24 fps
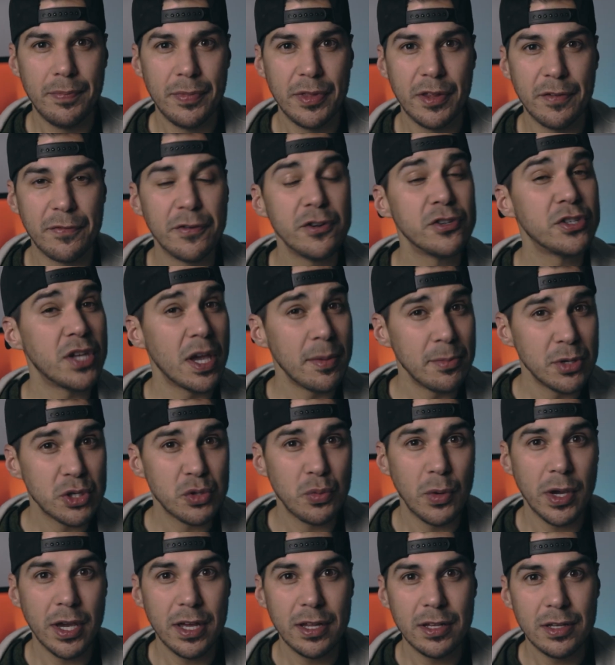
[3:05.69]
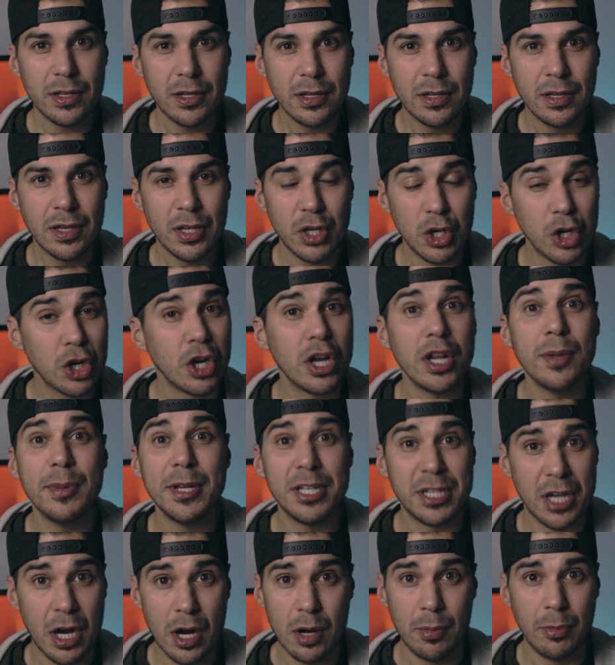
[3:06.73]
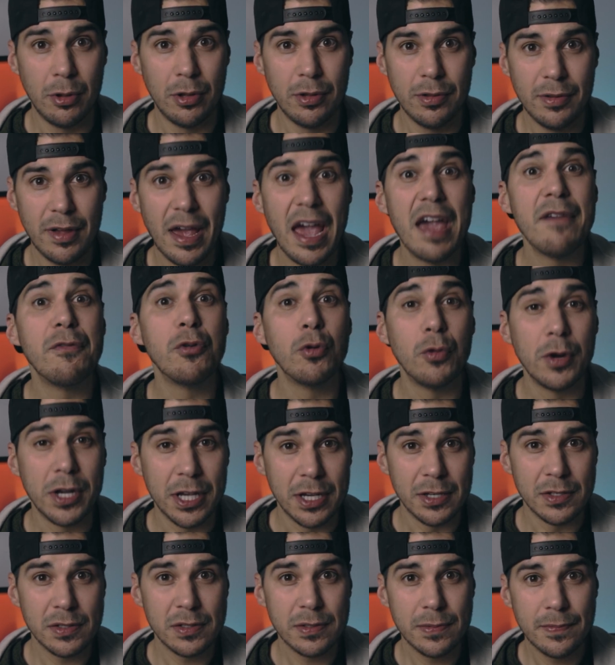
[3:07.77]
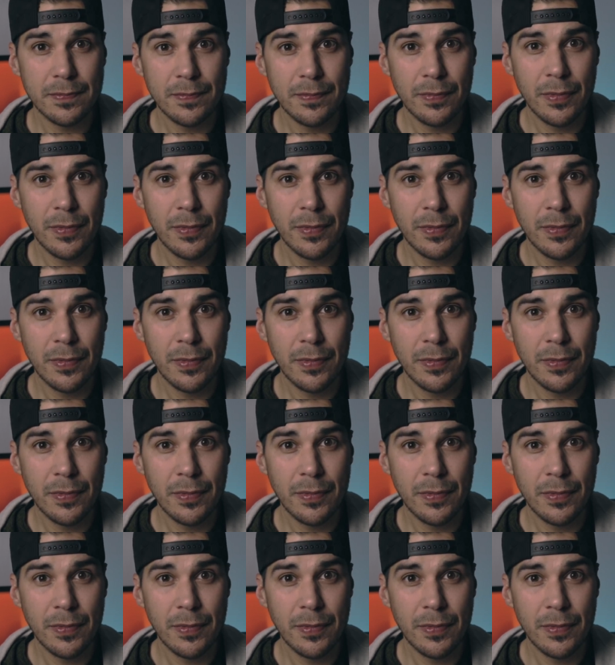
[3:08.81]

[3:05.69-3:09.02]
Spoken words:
The first time you swing it, you're going to be terrible. Everyone is.